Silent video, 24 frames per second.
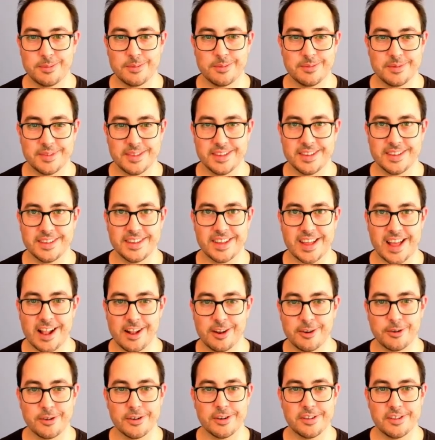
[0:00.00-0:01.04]
the
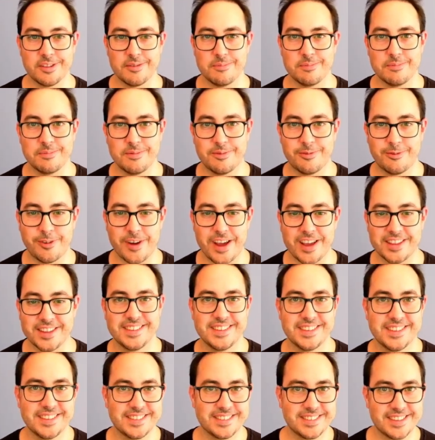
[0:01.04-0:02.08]
algorithm find it.
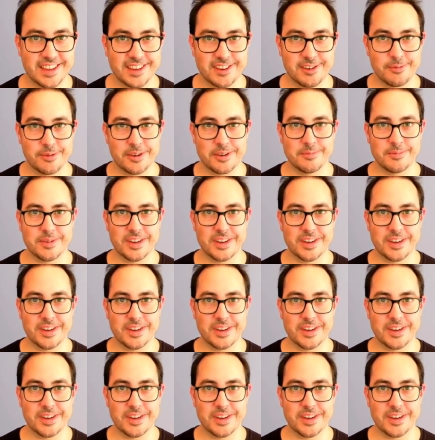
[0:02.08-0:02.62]
Thank you very much.